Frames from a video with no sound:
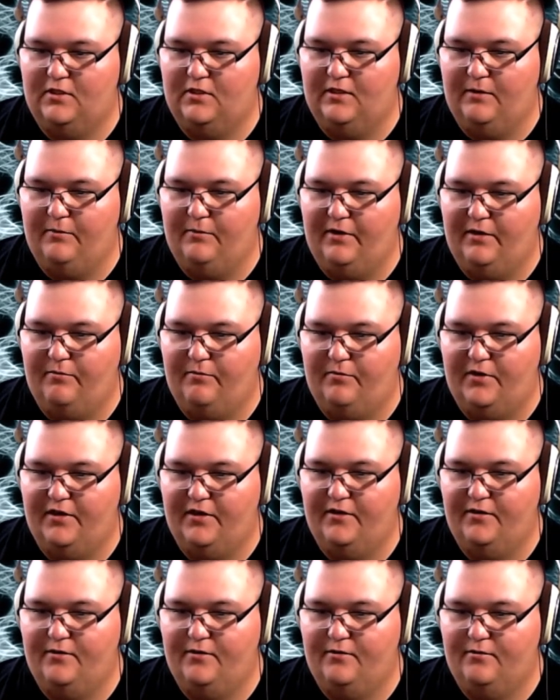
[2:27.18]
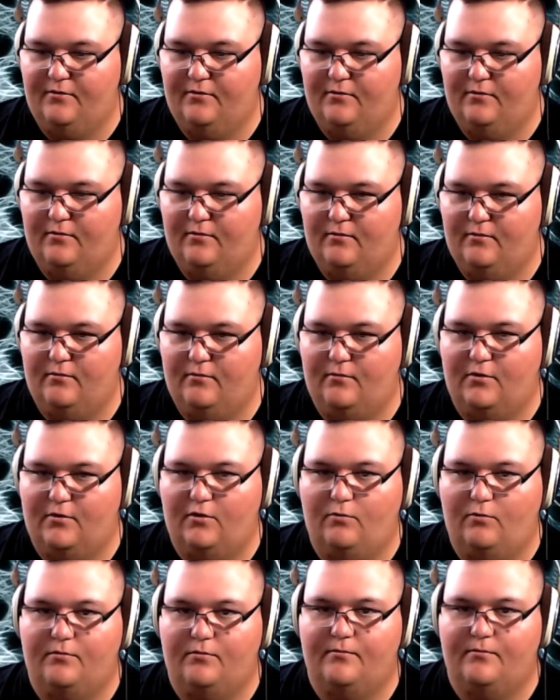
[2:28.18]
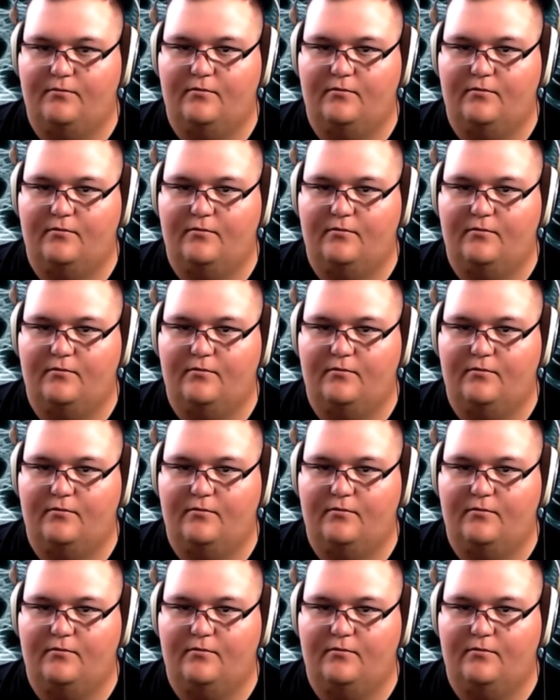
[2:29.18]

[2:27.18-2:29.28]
Can I make it bigger? Nope.